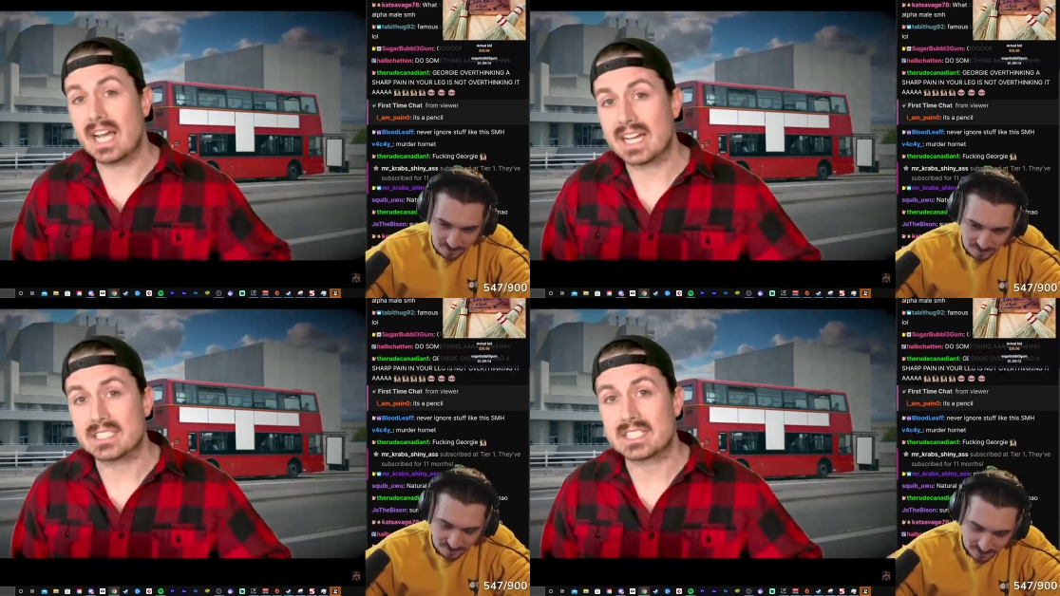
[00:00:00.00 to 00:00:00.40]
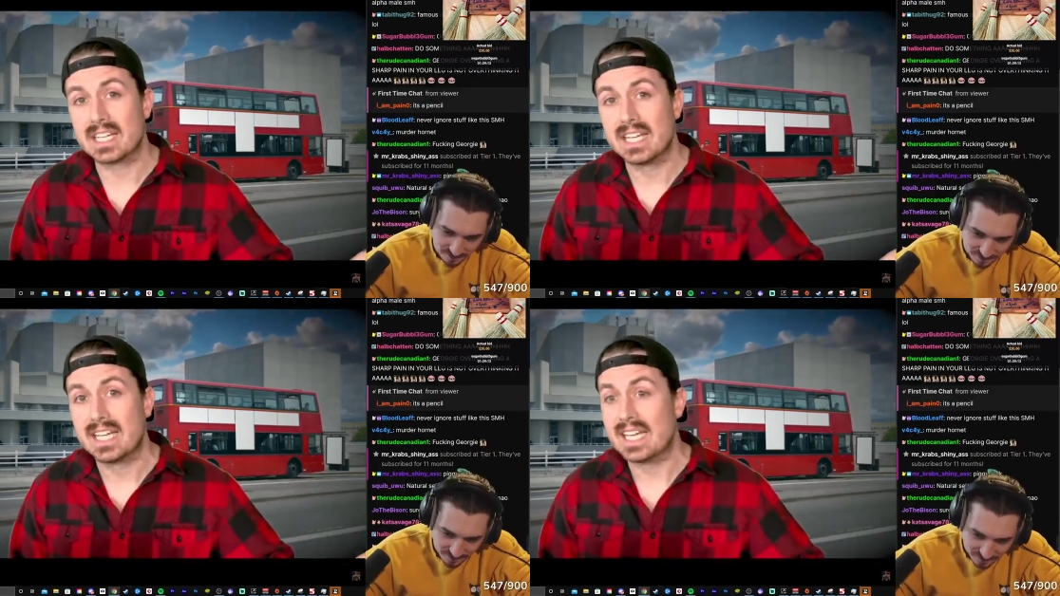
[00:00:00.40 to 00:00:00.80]
Speaker 1: desk.
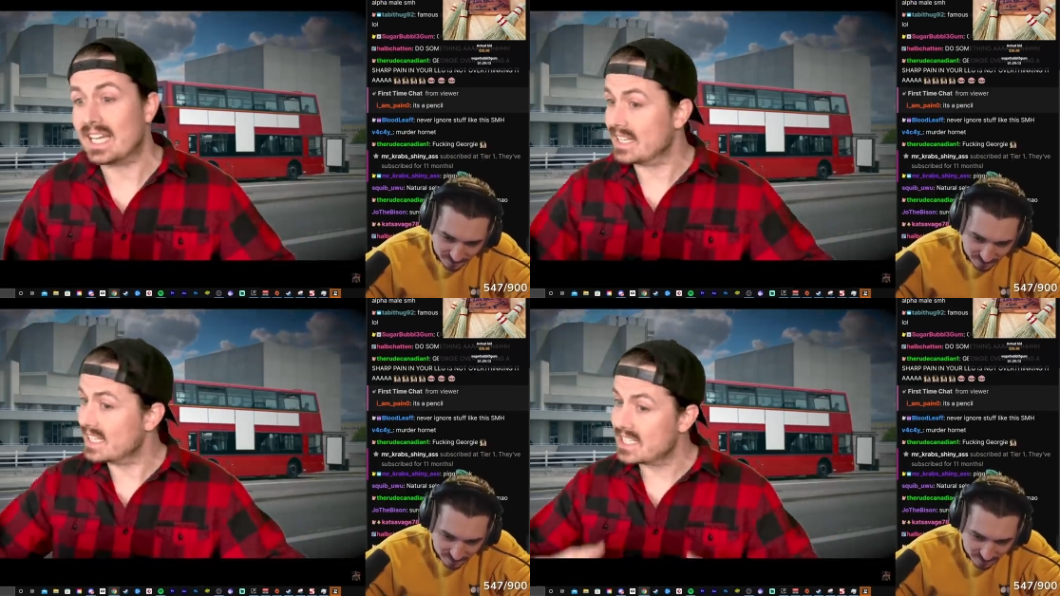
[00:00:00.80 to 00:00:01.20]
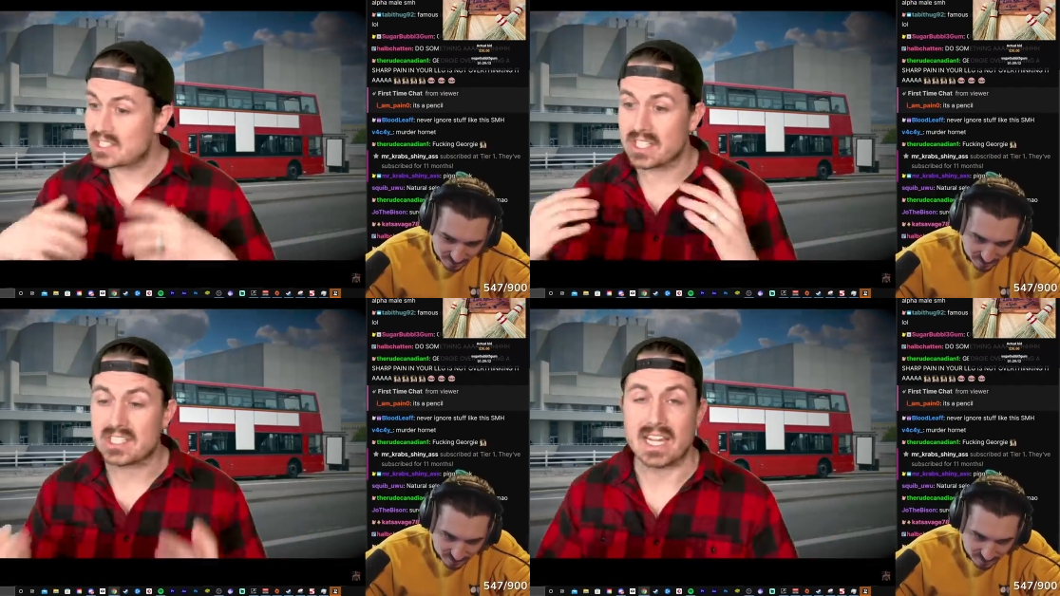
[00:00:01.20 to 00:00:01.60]
And then he
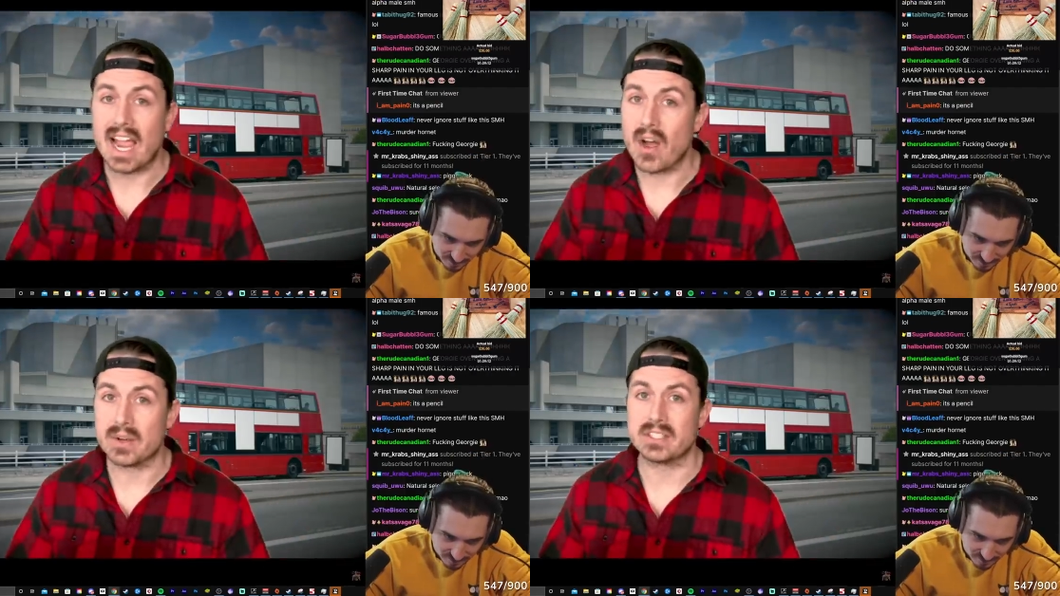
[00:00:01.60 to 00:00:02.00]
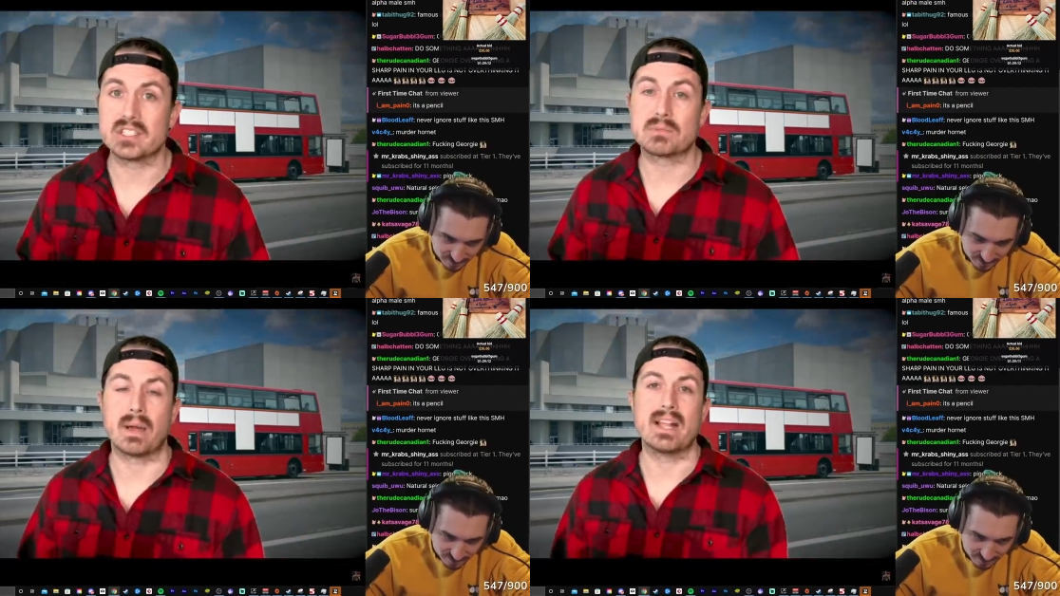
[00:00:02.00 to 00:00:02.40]
sits down, and
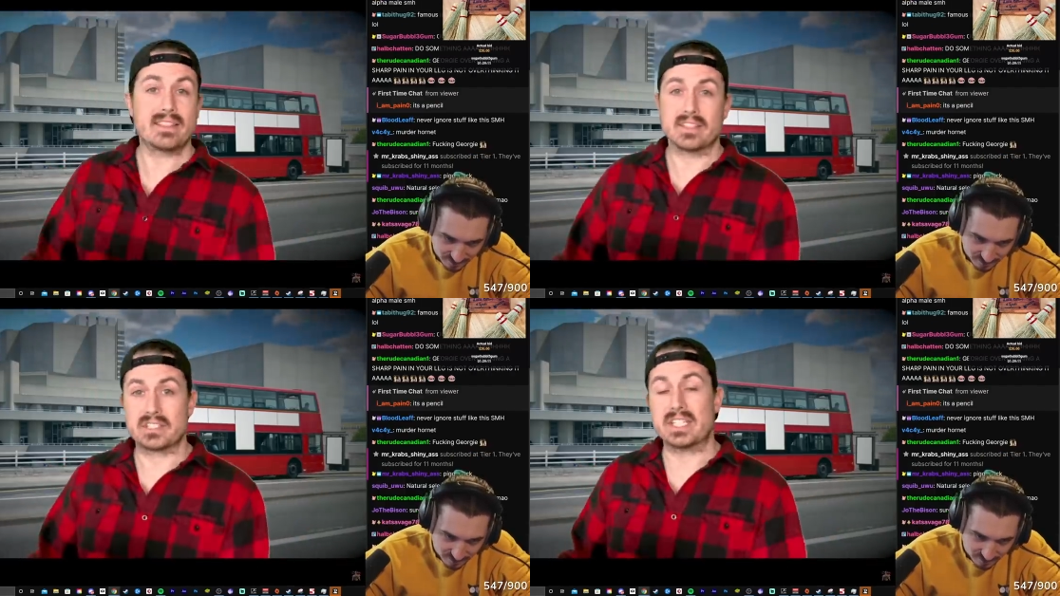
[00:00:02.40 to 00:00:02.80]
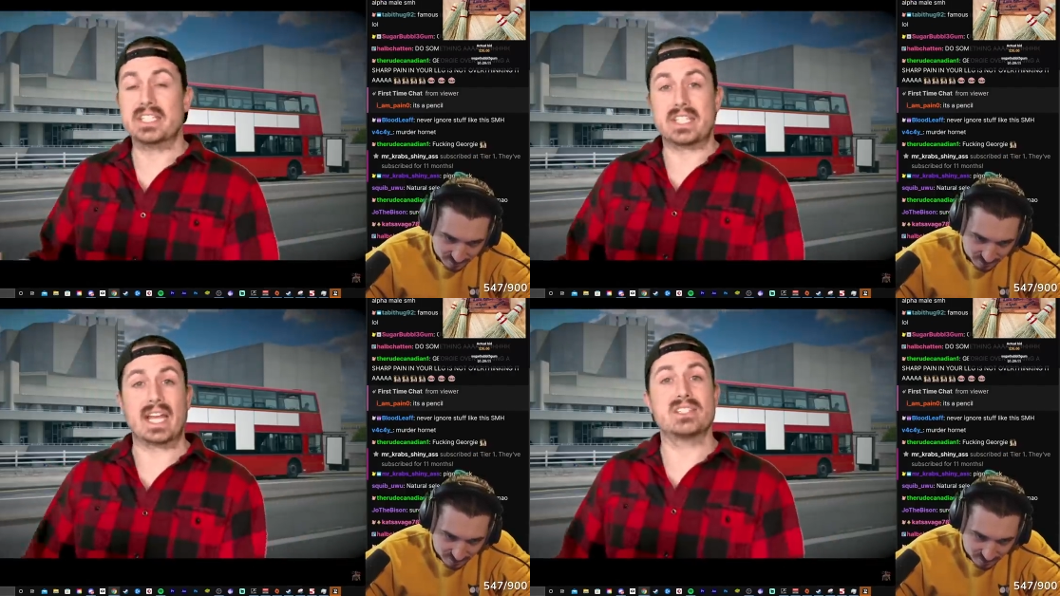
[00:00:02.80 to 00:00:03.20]
despite this
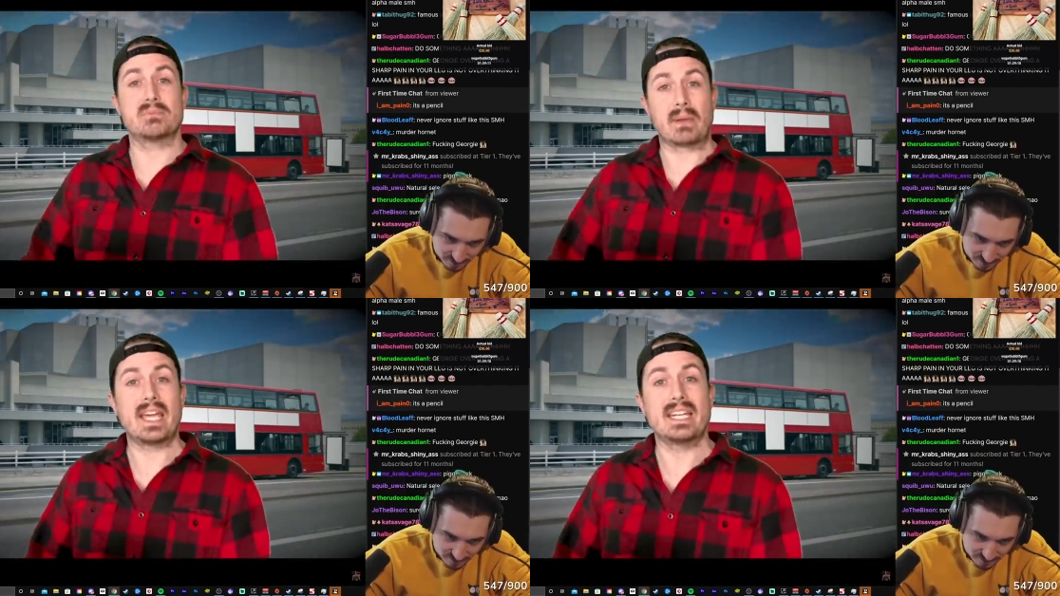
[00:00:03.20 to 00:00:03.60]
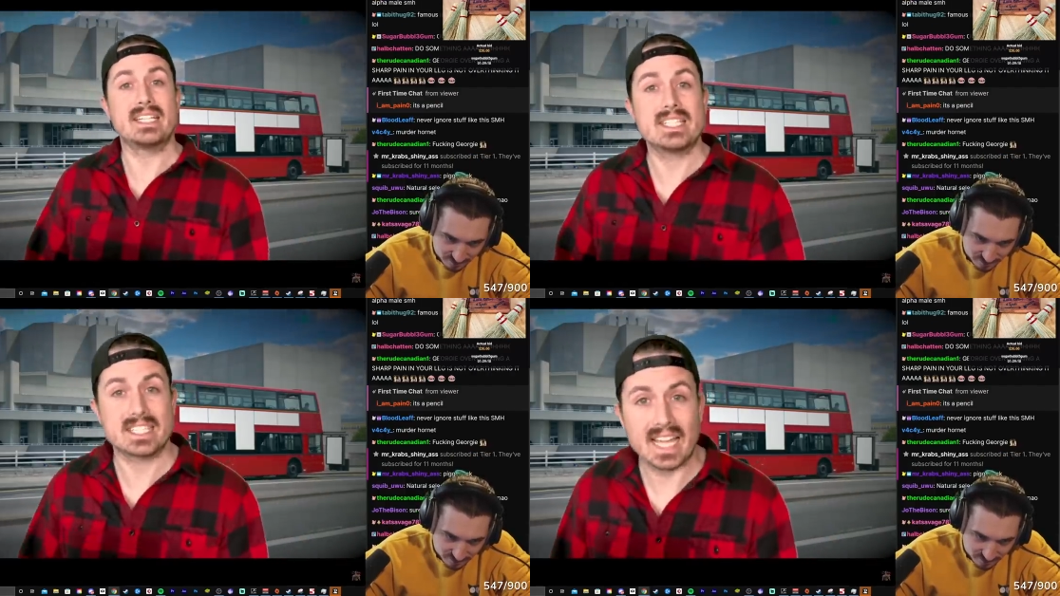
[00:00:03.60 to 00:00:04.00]
intense pain
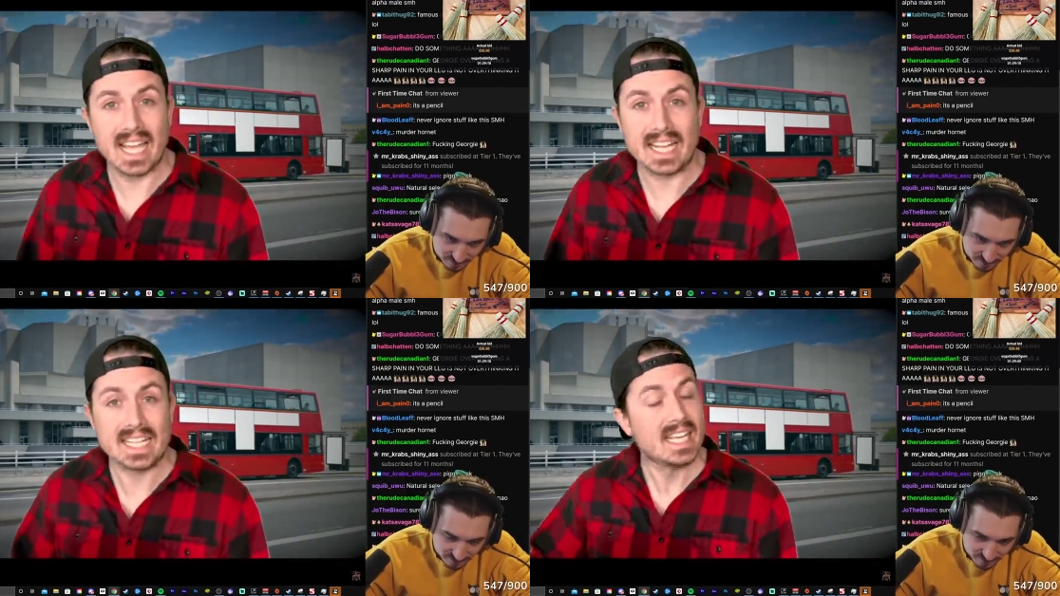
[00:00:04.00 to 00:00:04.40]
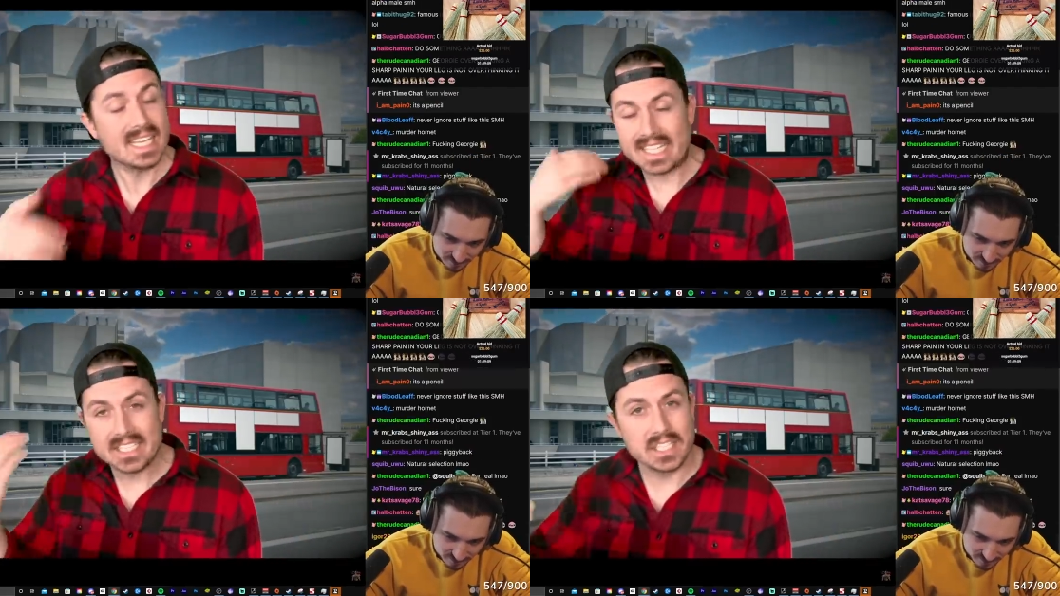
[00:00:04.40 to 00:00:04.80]
in his leg,
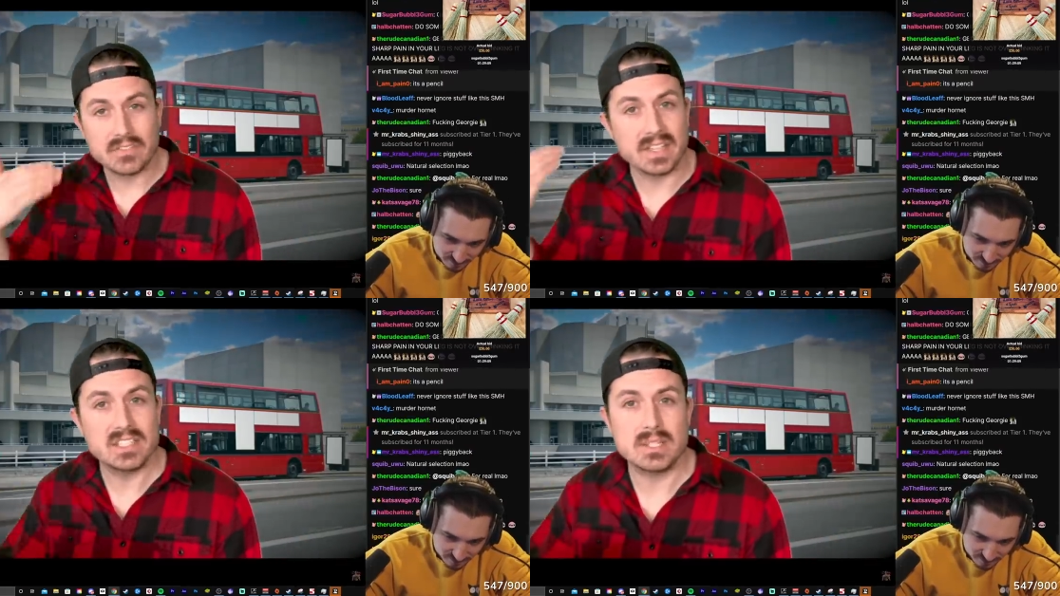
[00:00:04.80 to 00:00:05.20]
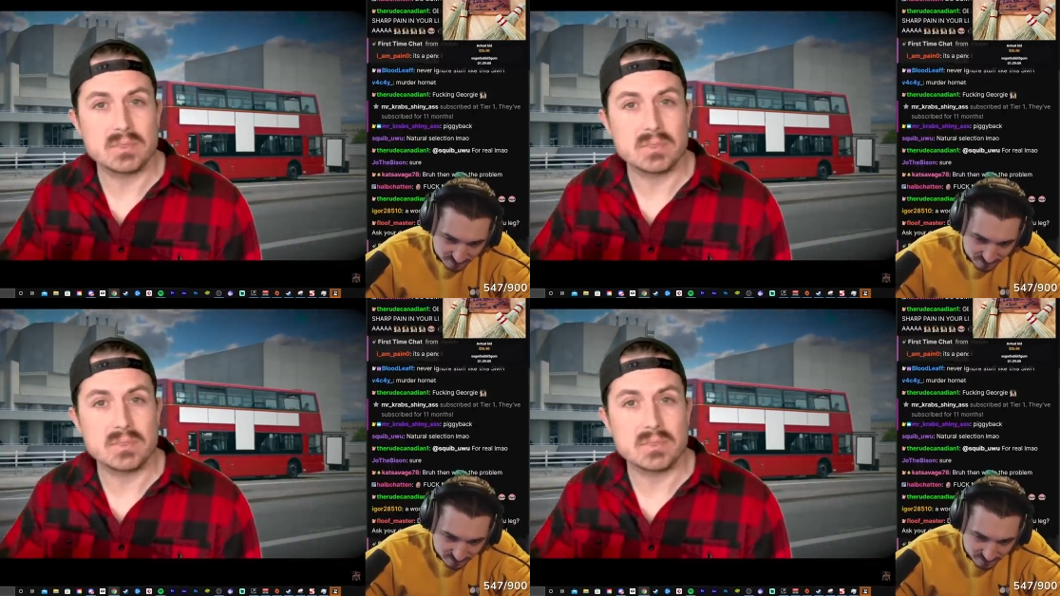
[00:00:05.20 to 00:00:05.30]
he's convinced